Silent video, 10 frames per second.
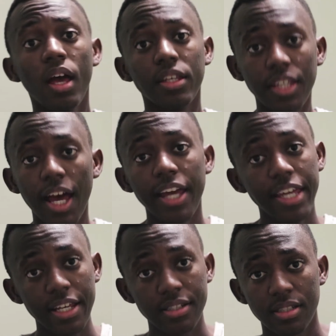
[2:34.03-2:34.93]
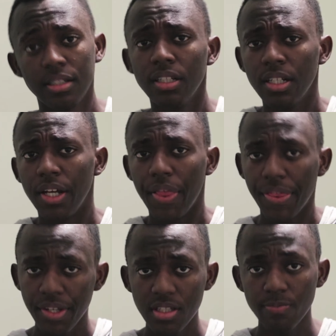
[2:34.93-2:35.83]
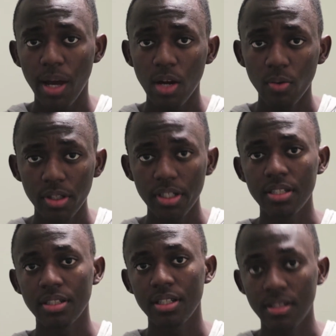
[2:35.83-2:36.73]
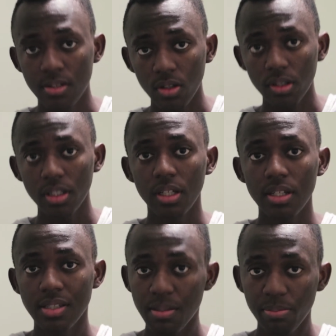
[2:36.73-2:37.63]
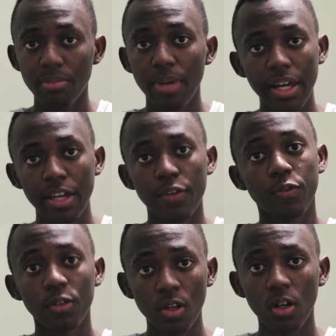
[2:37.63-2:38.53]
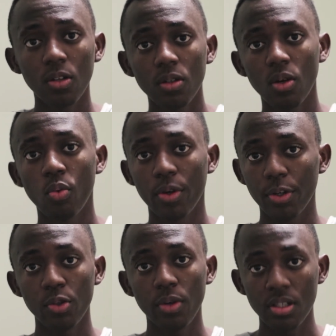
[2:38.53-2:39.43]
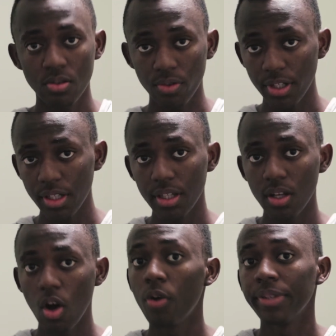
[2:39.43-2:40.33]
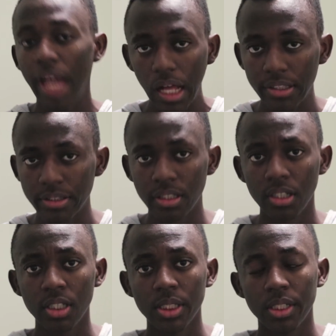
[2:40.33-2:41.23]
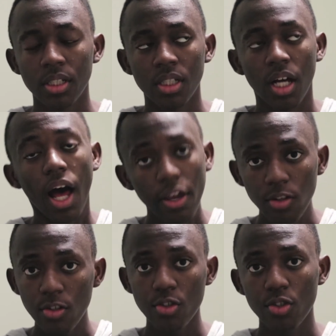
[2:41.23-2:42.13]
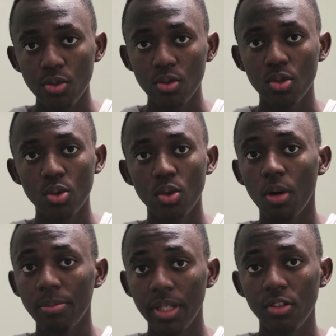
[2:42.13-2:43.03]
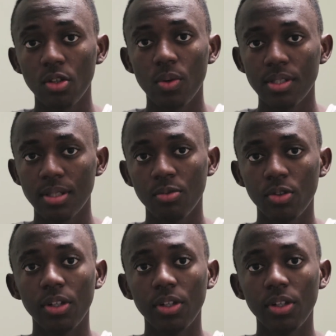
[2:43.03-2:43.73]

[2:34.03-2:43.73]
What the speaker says: yeah, I guess. This spyware is installed simply by a phone call, whether you insert it or not. I urge you to update your WhatsApp to